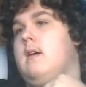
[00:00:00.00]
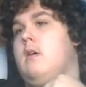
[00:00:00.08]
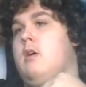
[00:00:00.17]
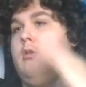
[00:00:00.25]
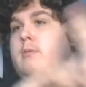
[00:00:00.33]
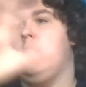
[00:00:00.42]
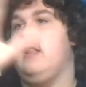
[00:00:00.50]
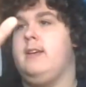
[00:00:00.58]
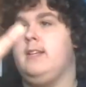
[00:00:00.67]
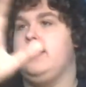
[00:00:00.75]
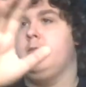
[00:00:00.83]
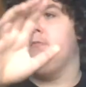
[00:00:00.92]
all
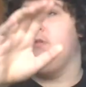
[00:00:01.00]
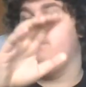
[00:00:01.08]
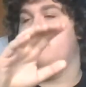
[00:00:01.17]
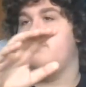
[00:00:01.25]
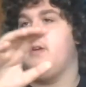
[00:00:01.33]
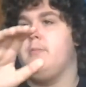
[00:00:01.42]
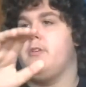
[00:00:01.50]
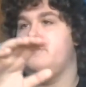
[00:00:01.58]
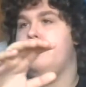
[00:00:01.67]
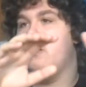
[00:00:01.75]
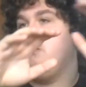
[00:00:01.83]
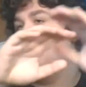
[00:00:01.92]
realities will pretty
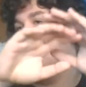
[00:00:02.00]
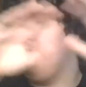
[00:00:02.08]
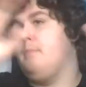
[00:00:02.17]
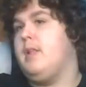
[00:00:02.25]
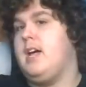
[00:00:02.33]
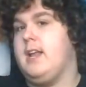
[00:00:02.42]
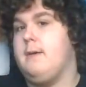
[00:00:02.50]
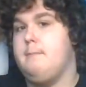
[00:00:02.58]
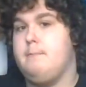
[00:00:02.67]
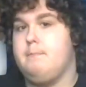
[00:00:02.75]
much be on one planet.